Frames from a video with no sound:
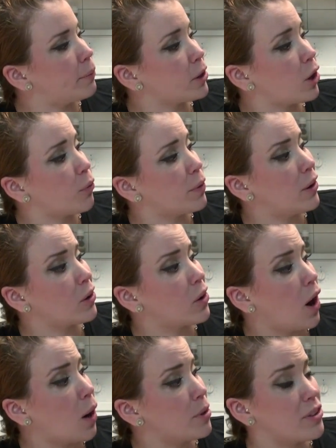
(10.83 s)
Epicureal
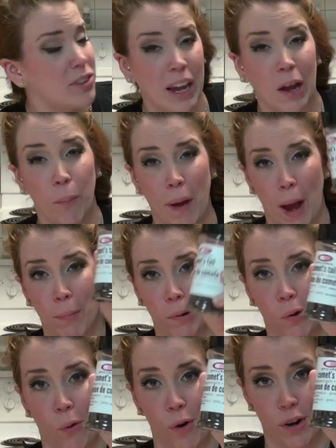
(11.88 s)
Comet's Tail
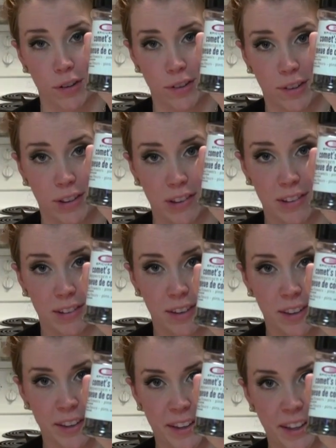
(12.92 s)
peppercorns.
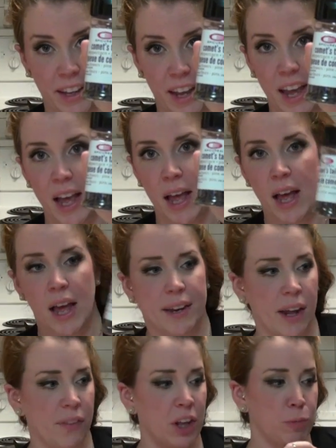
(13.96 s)

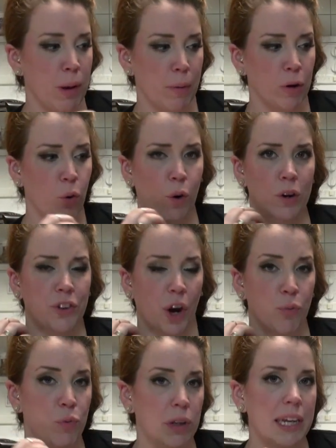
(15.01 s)
Now these peppercorns
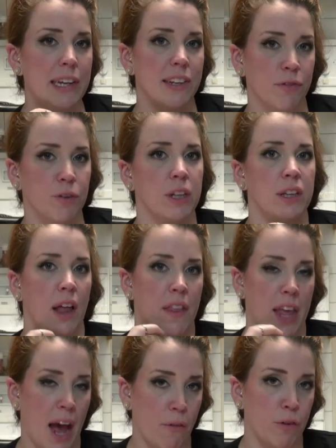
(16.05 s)
are really different than
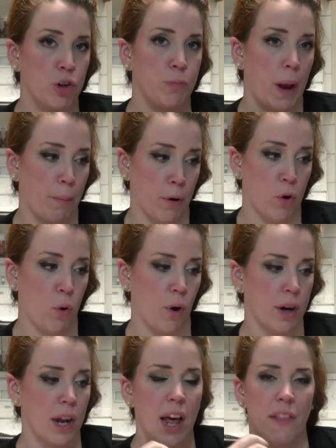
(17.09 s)
the average
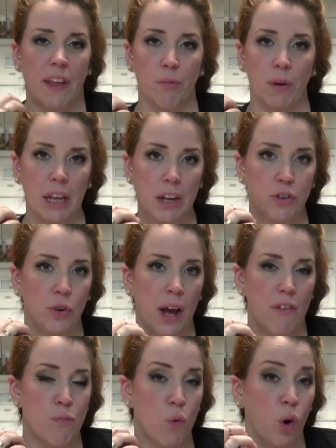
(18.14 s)
peppercorn. They really do
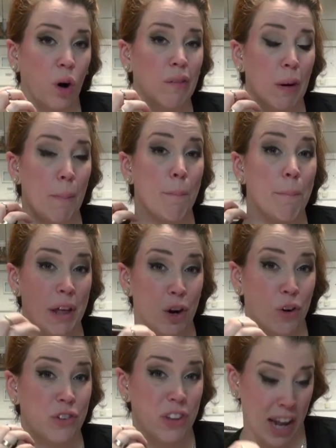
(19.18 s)
have more of a
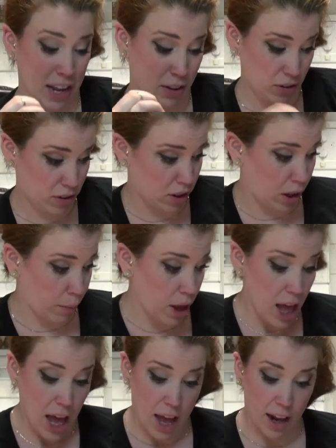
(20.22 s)
bitter taste to them.
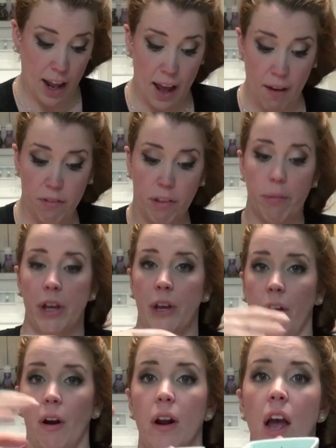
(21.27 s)
And I have them
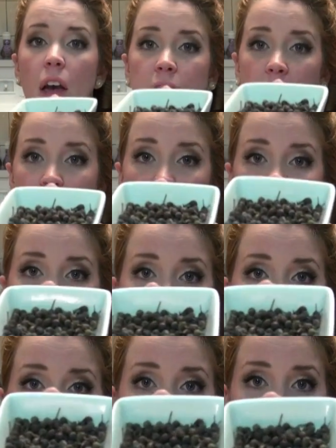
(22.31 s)
here. They still
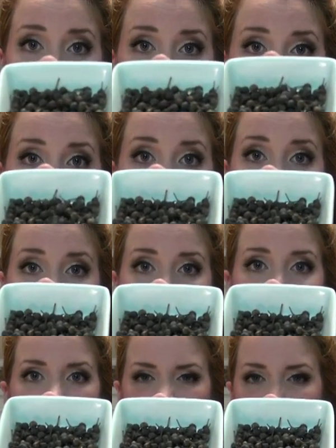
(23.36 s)
have that true
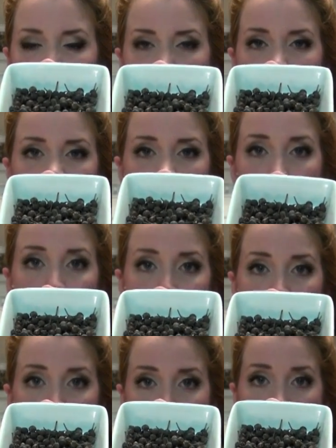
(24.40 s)
black rustic
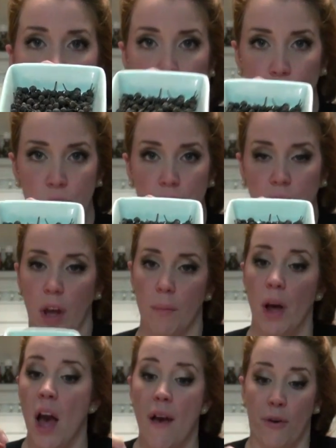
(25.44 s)
brown color to
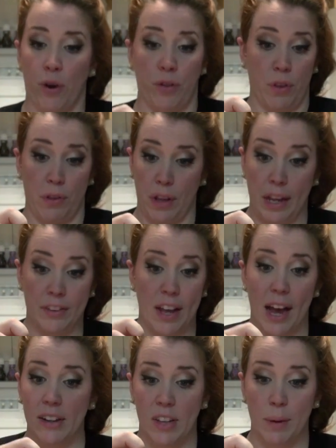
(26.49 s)
them. They're the
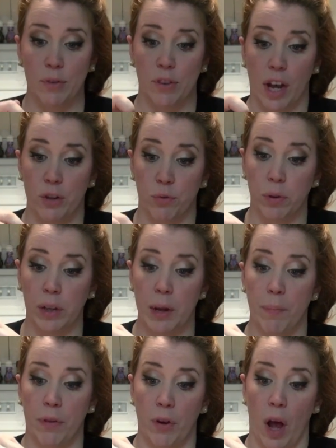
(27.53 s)
exact same size really,
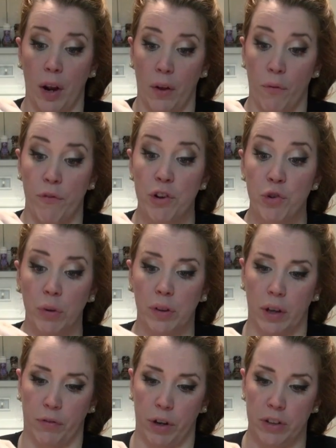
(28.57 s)
but another visual
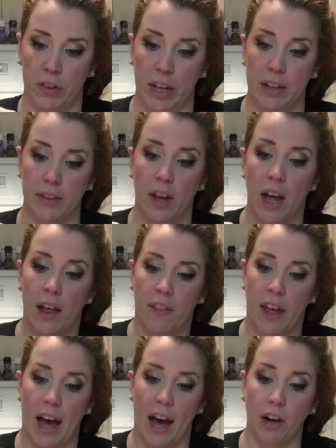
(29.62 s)
difference is
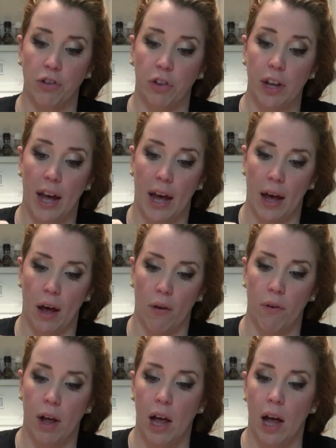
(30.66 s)
they actually
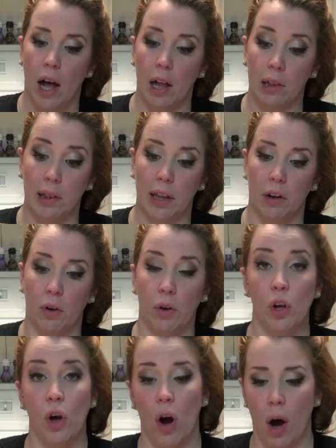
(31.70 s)
have a
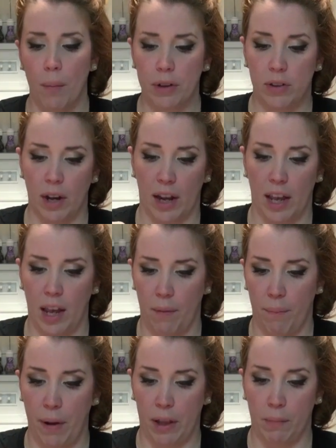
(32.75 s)
little comet's, I
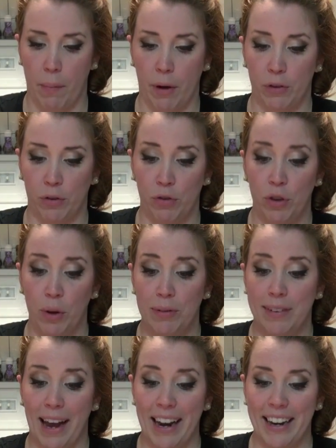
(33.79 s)
can't pick them up because they're so
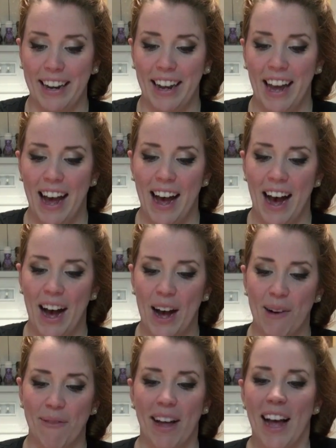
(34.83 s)
tiny,
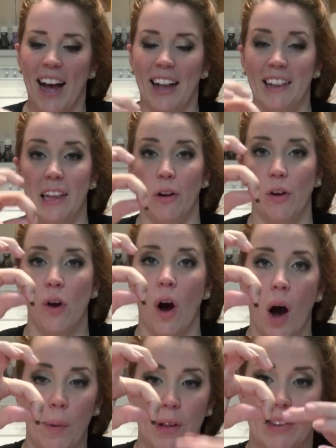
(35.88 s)
um, a little
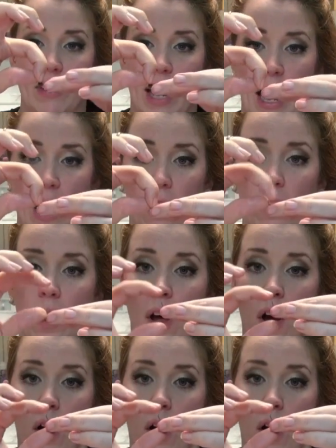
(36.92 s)
comet's tail